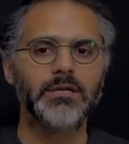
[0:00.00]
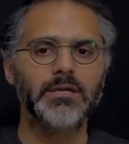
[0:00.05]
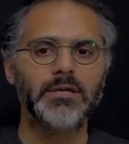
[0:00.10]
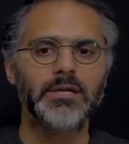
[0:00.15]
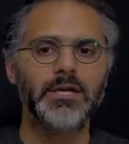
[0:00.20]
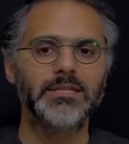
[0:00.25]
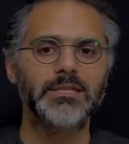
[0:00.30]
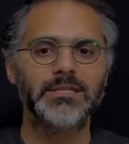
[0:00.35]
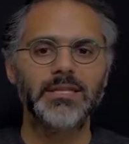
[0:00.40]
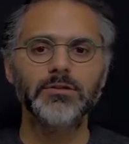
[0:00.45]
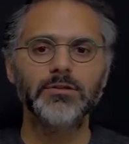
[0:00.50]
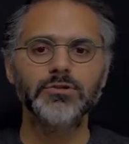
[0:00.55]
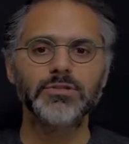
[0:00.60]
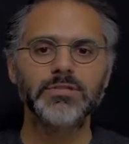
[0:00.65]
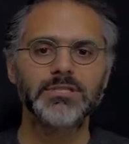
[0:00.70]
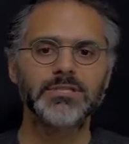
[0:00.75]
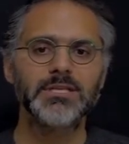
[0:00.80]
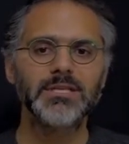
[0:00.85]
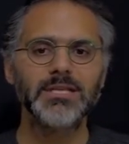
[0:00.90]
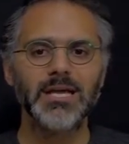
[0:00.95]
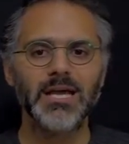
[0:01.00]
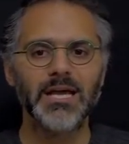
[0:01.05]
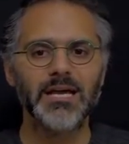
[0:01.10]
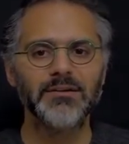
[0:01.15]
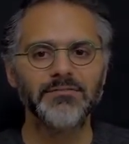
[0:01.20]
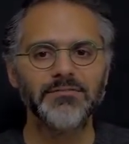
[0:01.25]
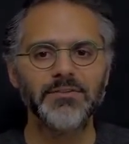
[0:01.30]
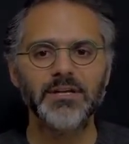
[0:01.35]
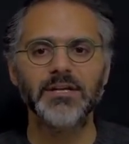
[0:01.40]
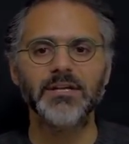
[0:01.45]
And then you still
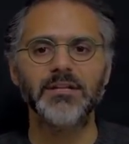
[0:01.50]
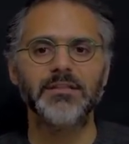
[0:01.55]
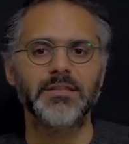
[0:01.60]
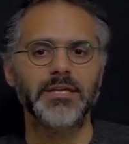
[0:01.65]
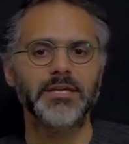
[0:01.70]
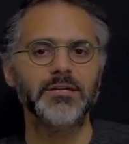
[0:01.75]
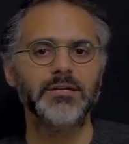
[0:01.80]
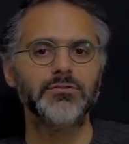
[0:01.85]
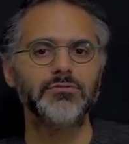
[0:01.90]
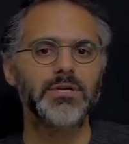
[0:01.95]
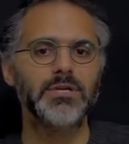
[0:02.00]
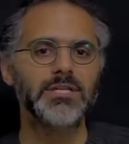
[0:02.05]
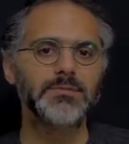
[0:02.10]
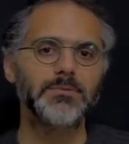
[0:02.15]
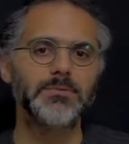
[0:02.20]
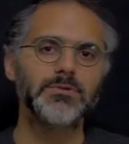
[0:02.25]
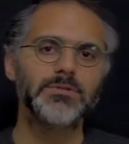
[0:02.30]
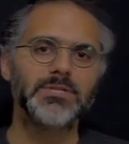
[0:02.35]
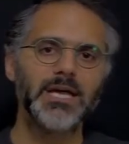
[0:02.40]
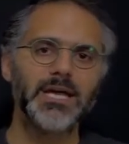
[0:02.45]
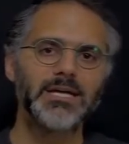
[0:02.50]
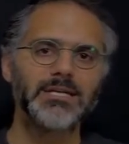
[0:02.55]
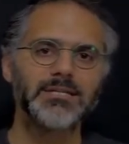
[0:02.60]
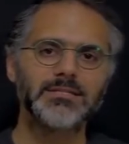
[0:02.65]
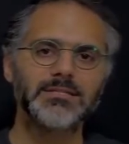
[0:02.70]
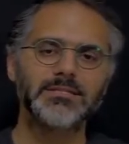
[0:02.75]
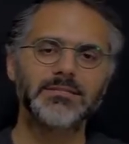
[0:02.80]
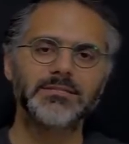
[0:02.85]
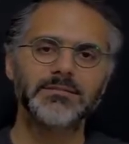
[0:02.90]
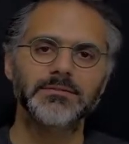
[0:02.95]
have theta transpose
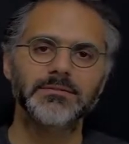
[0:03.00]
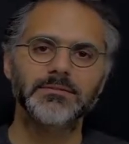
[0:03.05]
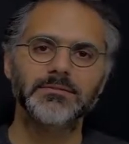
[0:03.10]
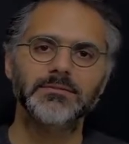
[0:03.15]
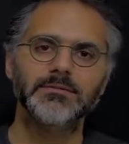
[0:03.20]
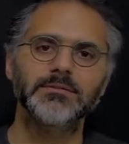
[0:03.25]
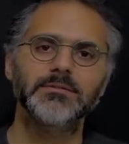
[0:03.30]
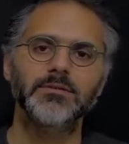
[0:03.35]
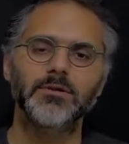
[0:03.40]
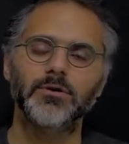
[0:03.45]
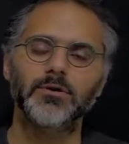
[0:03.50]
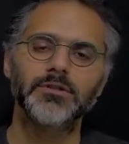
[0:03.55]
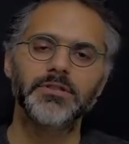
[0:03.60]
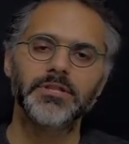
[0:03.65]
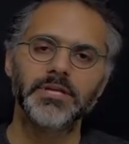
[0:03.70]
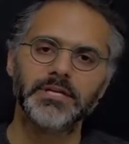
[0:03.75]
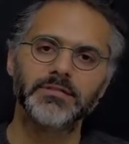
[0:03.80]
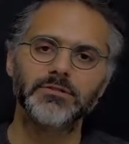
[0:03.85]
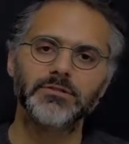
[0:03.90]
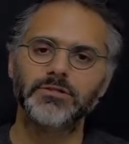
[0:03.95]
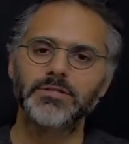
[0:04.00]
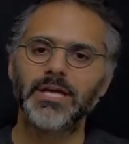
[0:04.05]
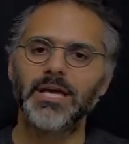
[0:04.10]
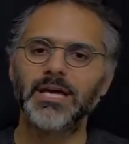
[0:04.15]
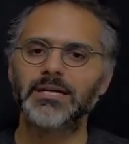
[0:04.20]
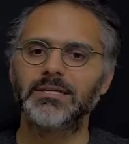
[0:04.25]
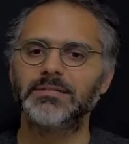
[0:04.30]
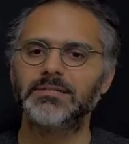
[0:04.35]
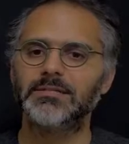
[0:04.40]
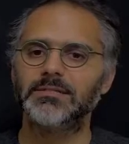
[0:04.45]
x, or theta dot
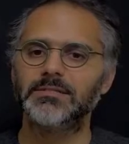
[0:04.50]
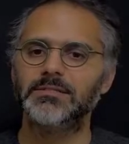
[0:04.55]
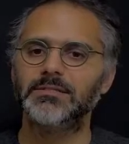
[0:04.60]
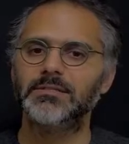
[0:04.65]
x.